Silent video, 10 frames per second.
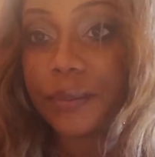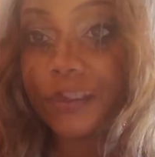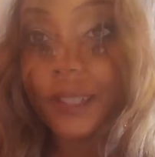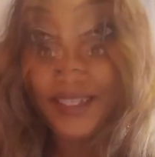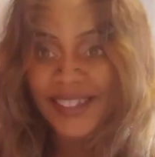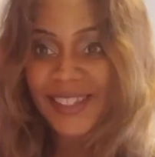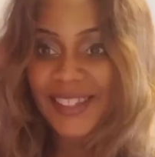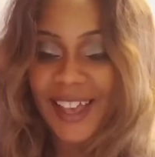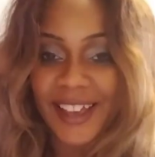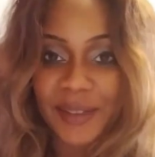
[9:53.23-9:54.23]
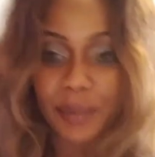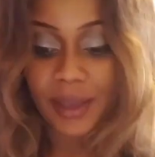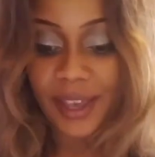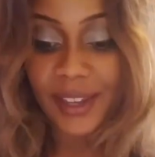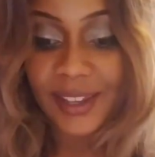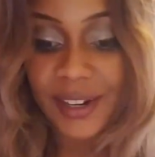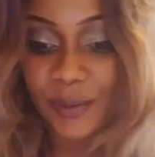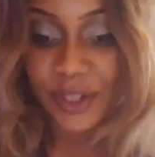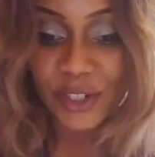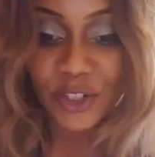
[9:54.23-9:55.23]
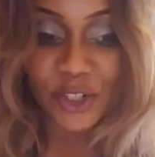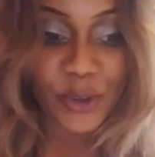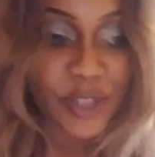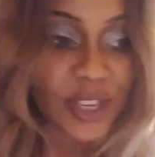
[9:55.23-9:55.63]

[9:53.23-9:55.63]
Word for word: Guys, I am back and I wanted to show you